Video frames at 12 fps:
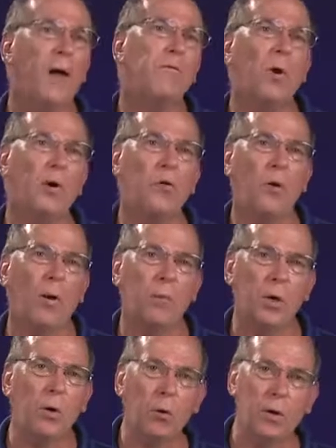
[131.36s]
After I start
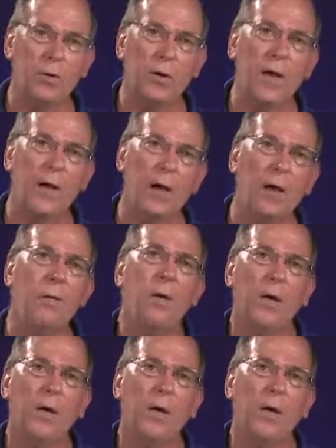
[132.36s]
recording data,